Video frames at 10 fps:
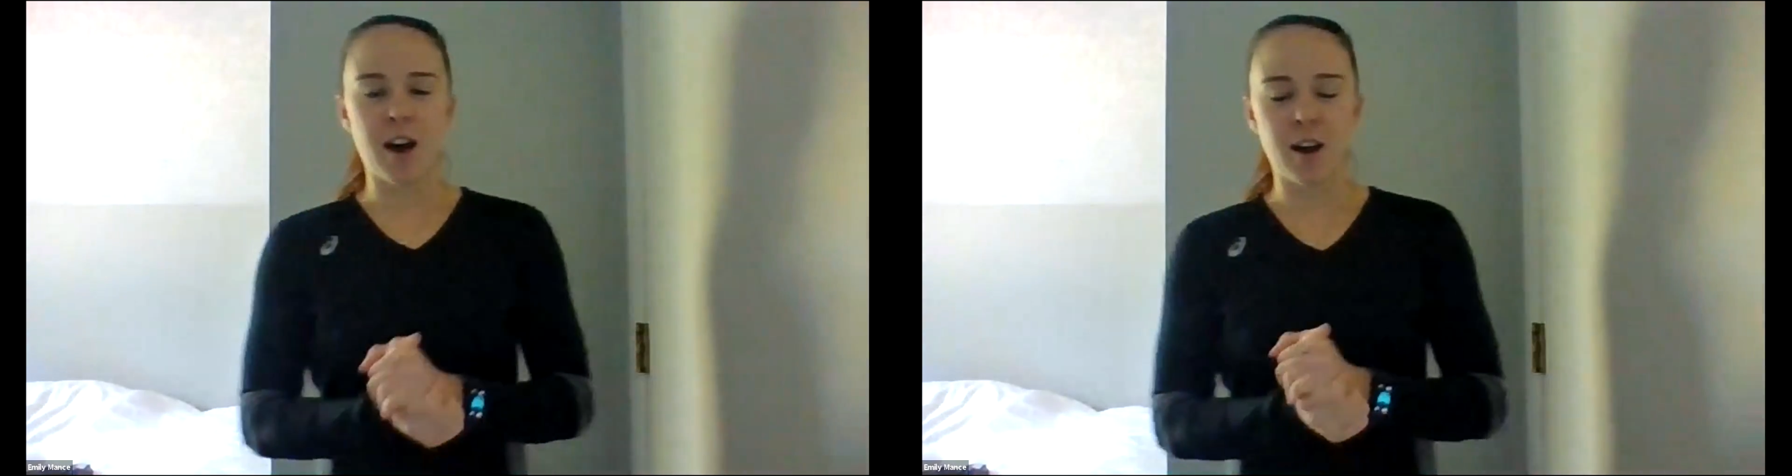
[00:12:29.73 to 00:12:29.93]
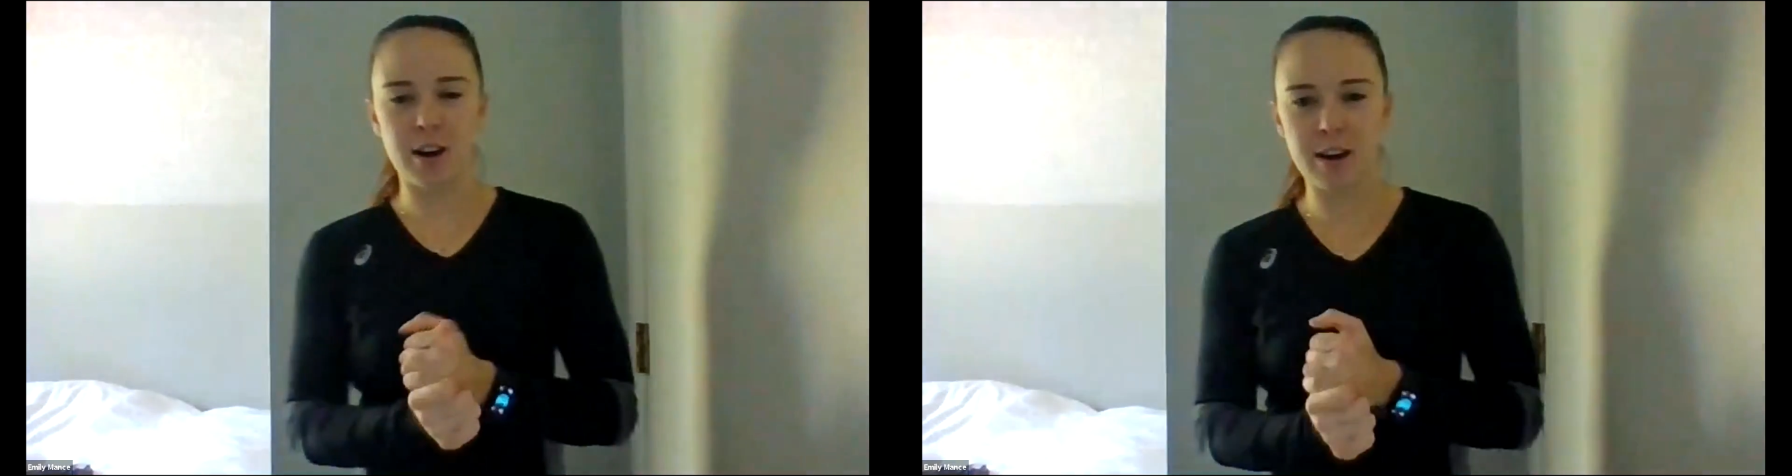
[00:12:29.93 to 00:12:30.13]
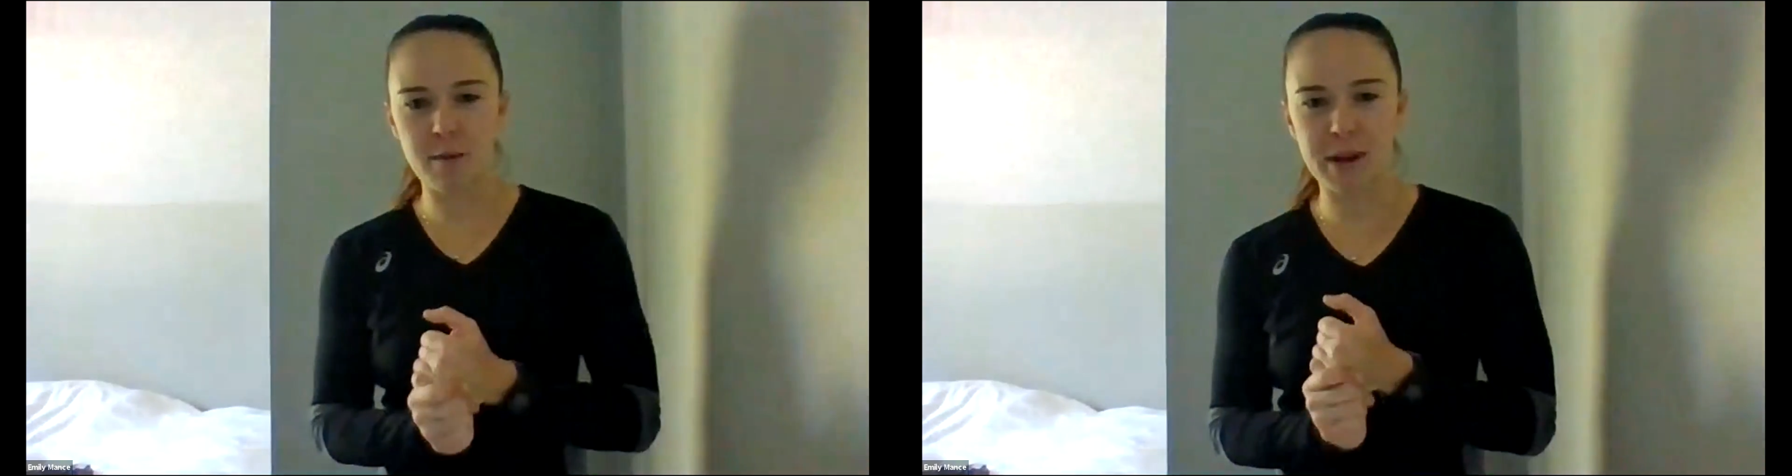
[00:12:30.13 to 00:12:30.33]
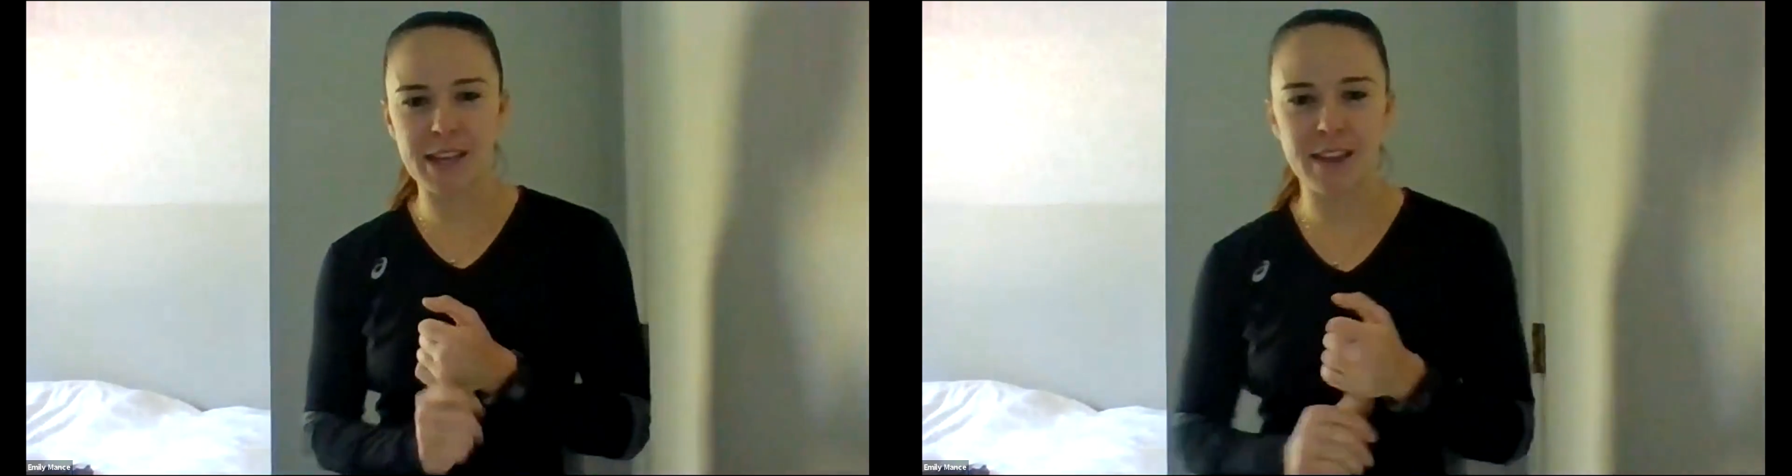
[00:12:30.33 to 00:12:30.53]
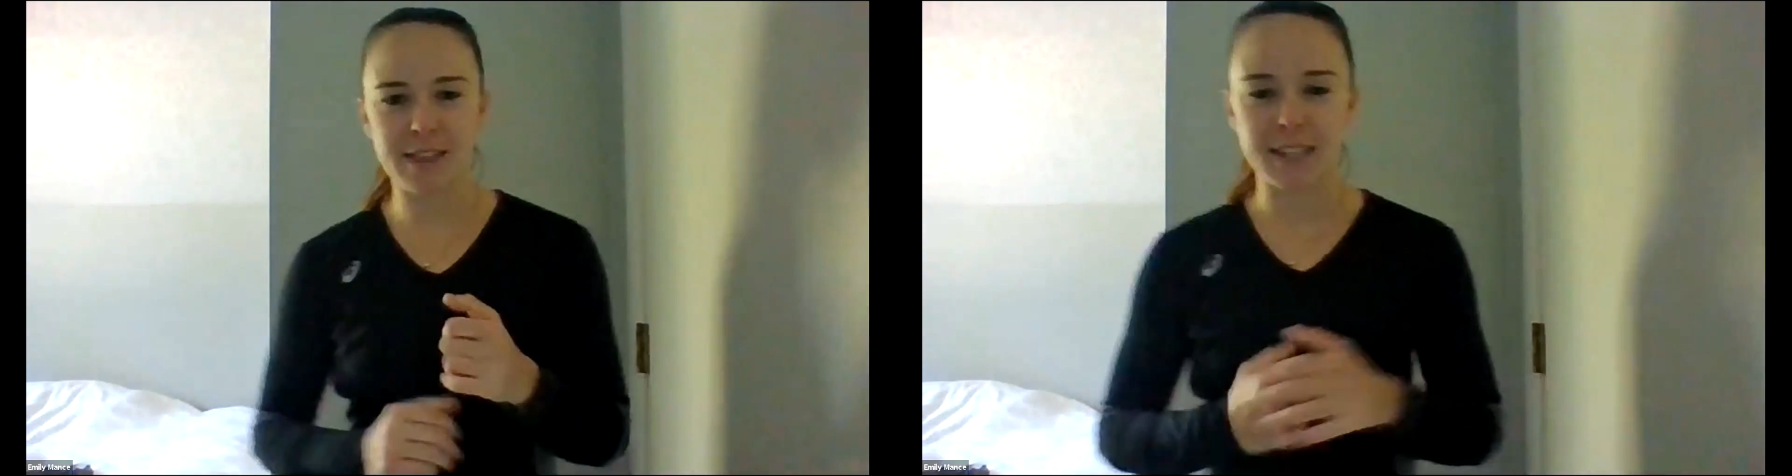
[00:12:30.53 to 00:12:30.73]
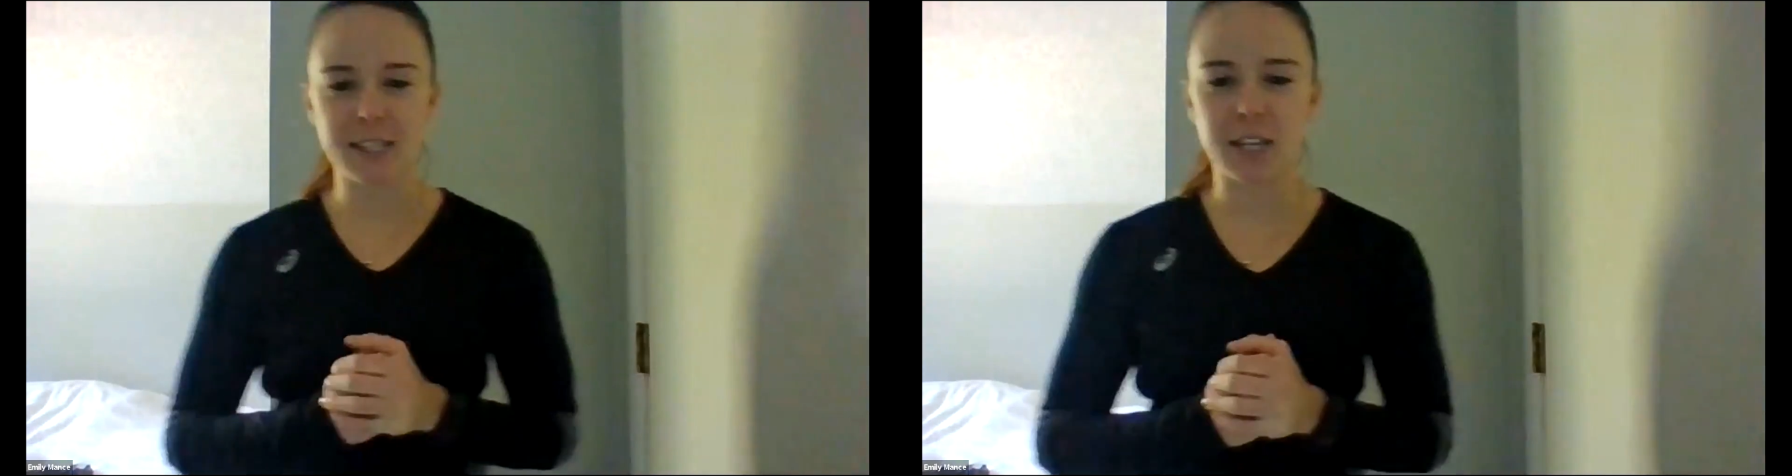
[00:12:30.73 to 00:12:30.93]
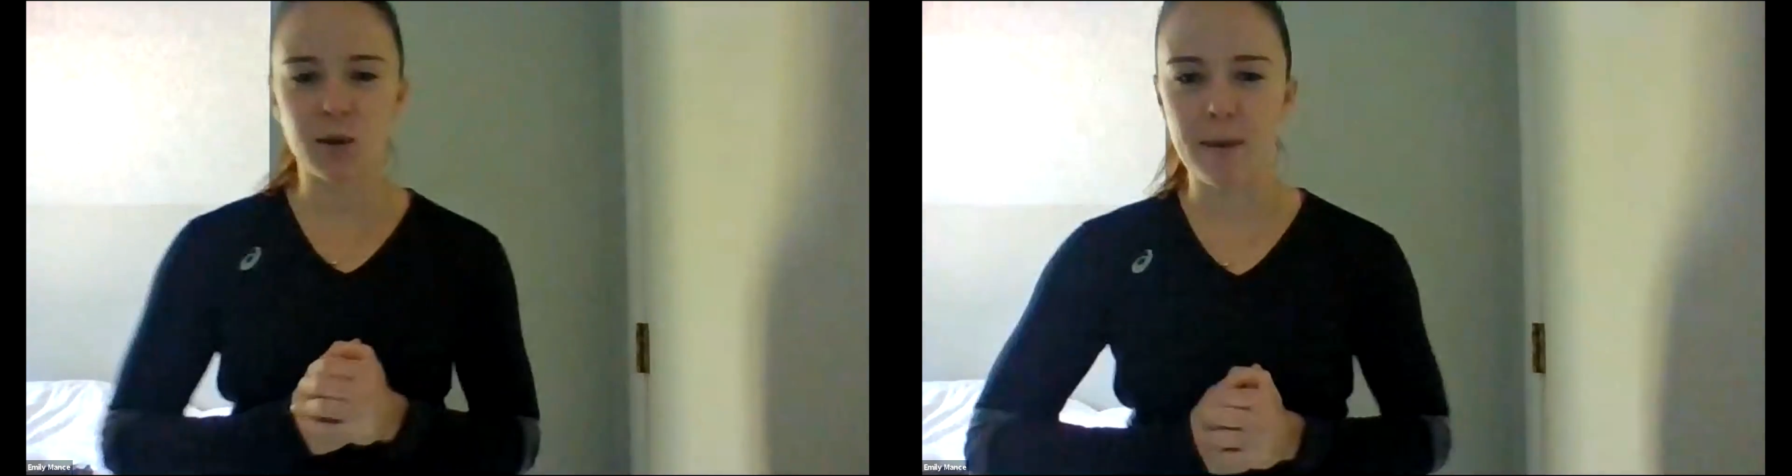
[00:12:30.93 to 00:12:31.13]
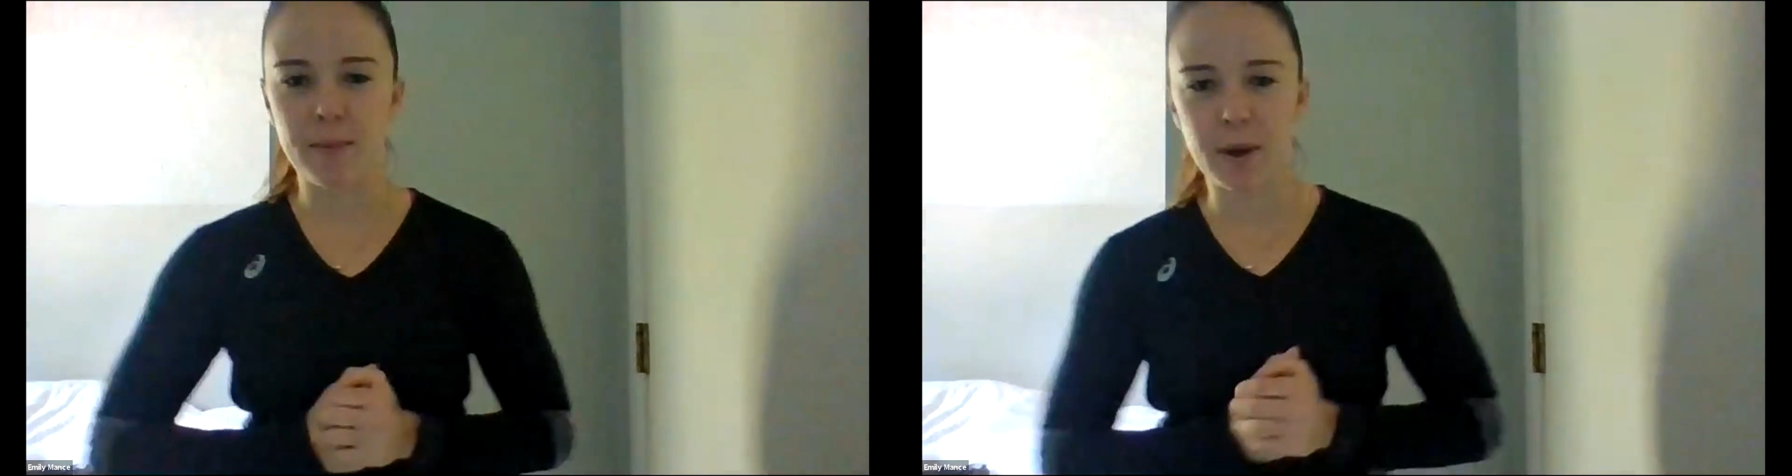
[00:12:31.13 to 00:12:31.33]
All right, everybody, that's going to
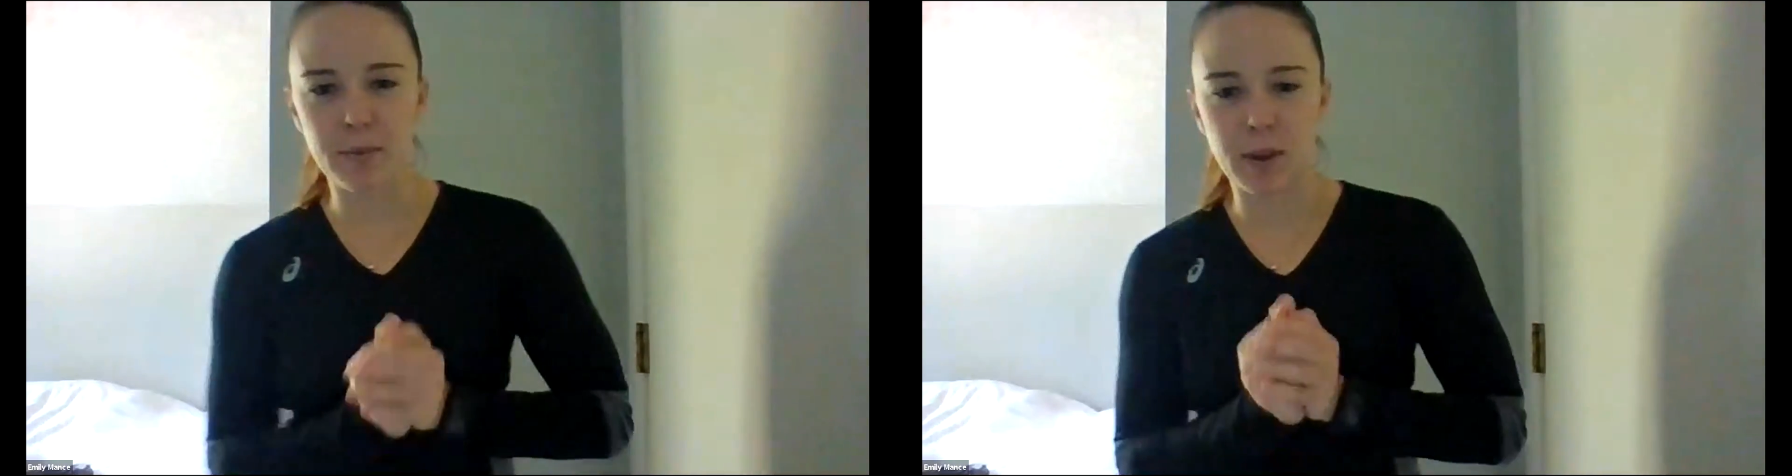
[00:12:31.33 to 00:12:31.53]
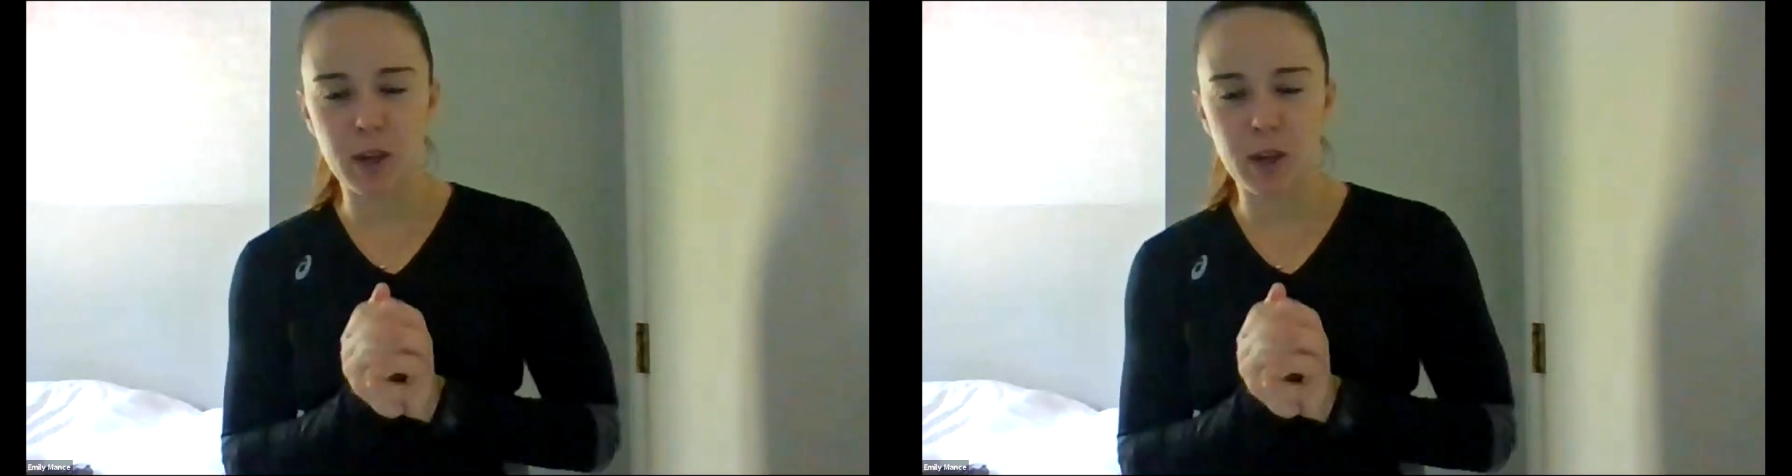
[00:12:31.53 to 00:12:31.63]
wrap up